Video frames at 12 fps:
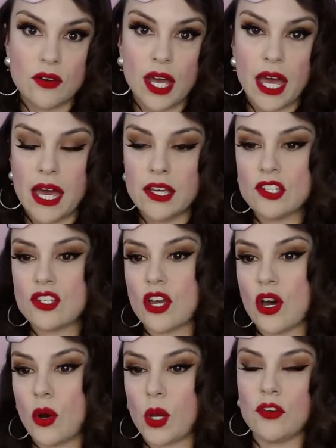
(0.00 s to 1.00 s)
Okay,
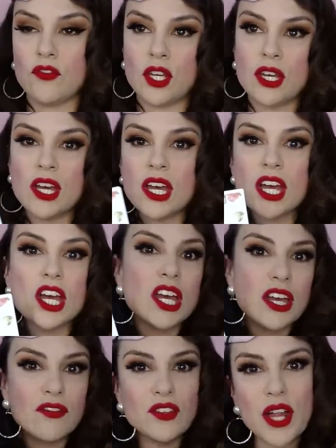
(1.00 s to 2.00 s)
so if
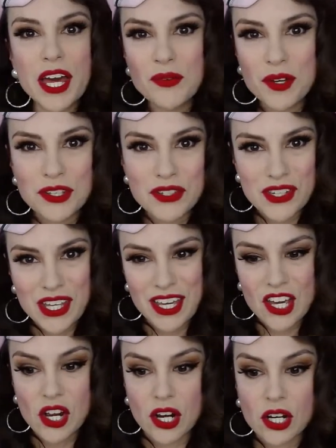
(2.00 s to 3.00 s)
you like what you see
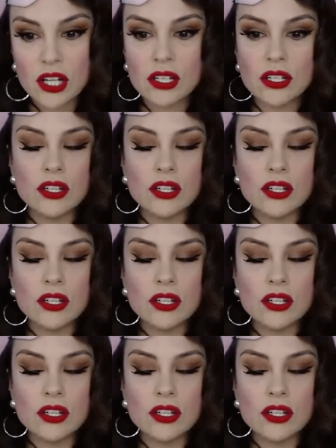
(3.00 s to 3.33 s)
here,